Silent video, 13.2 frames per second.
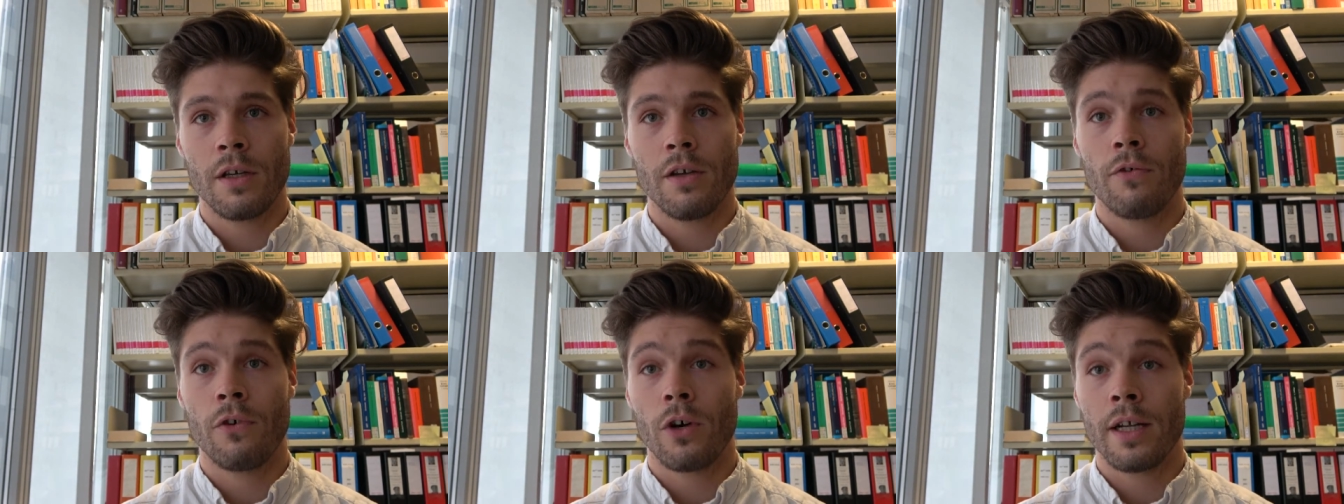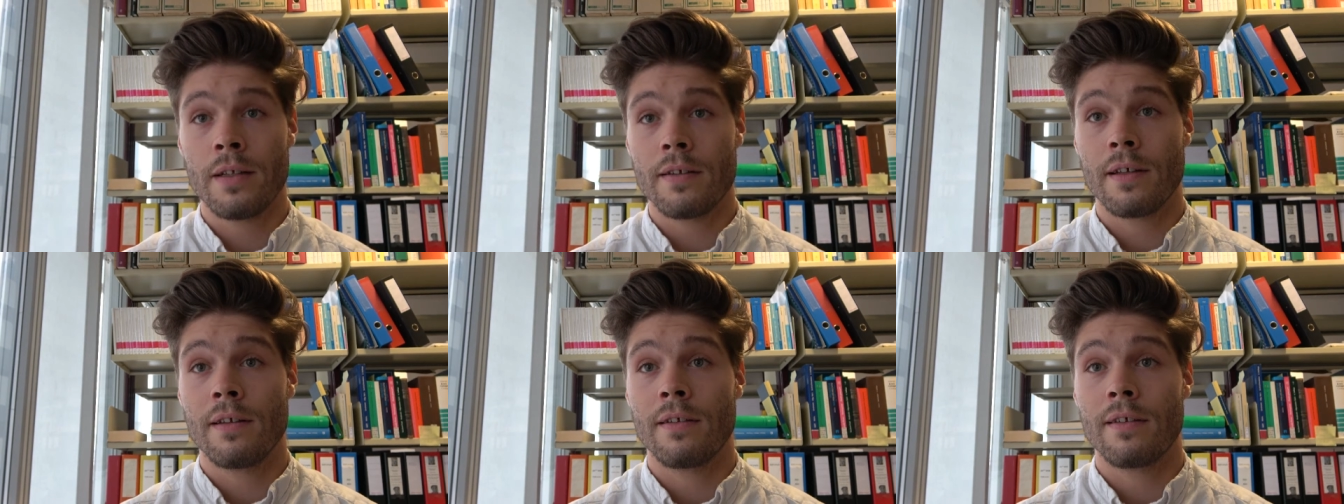for
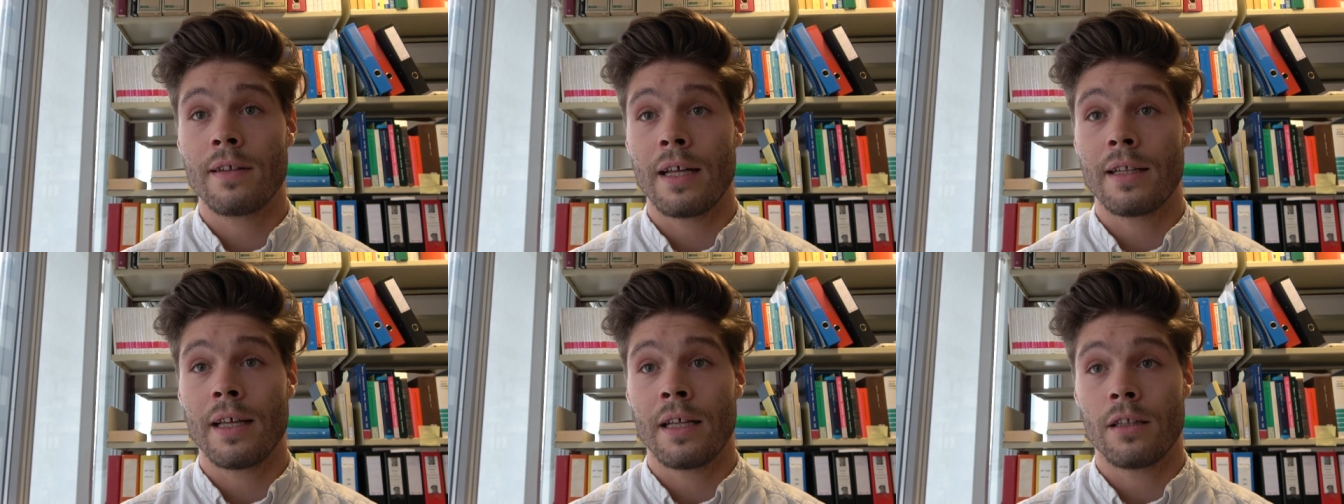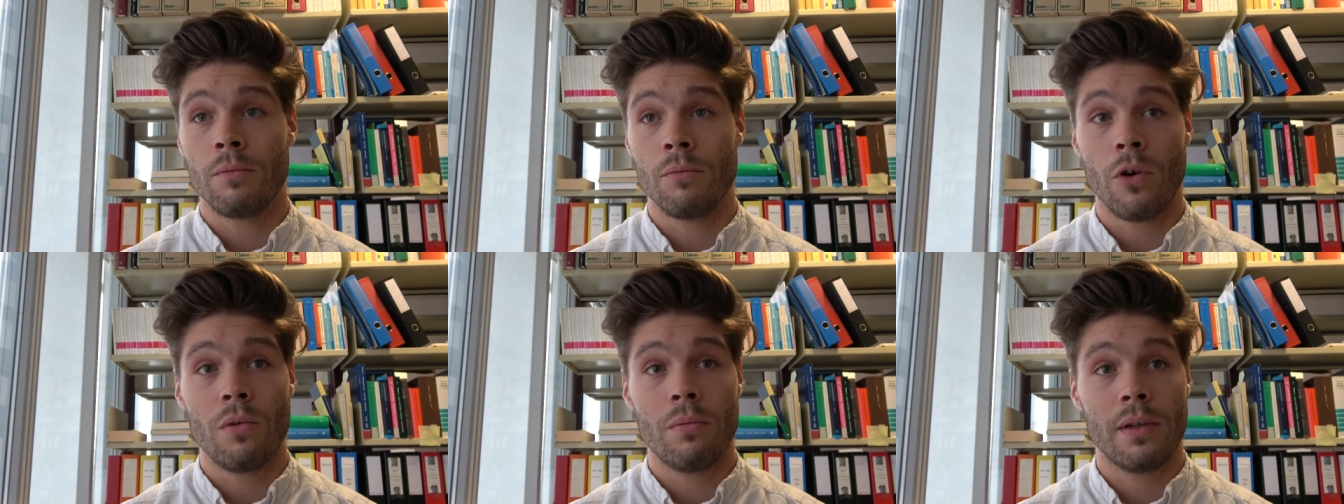instance that at the
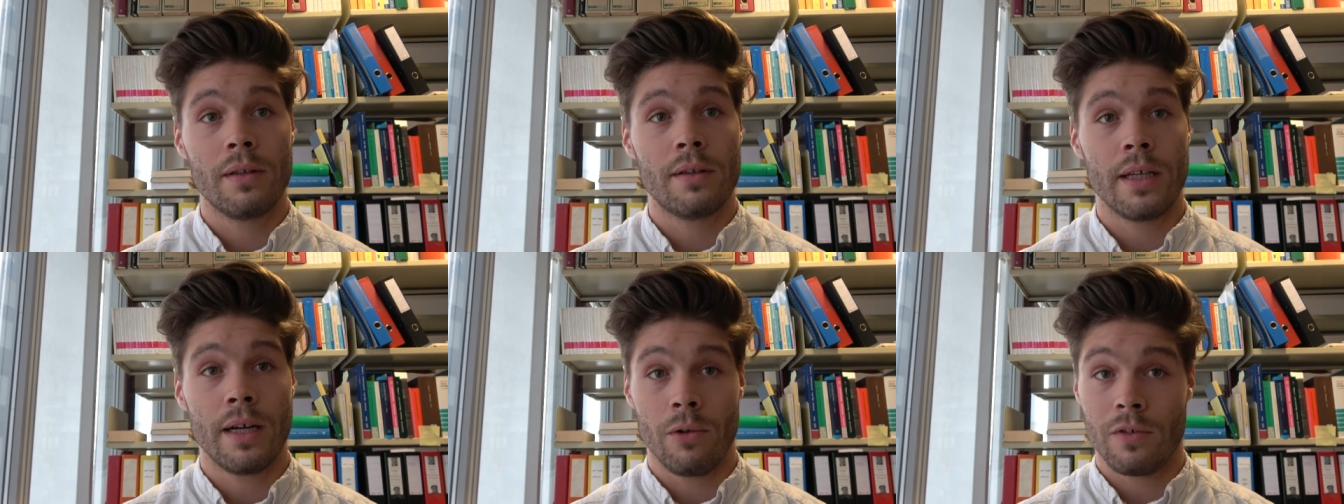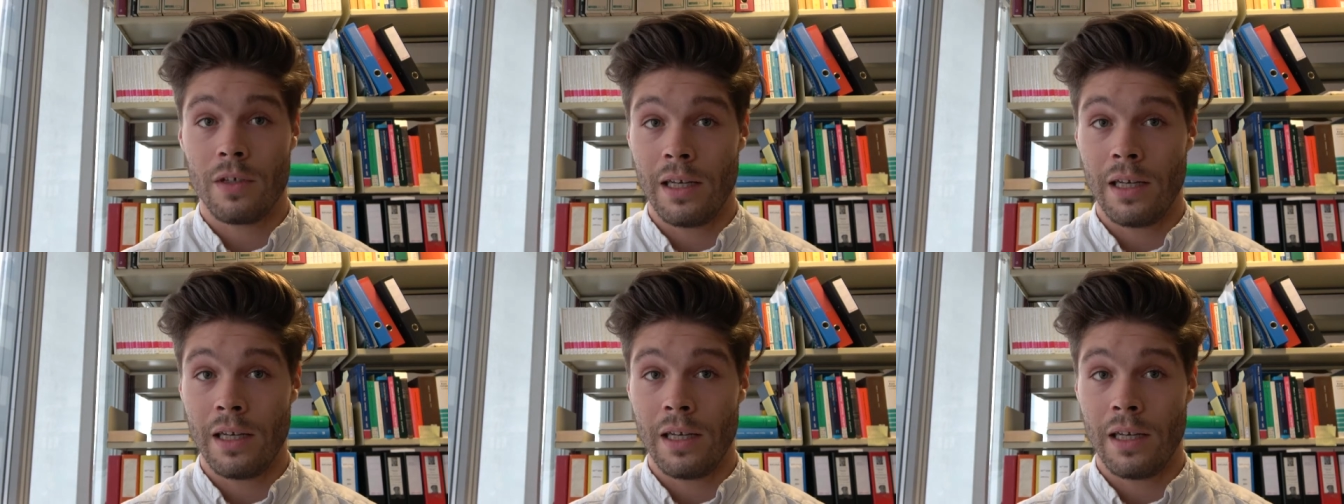moment there was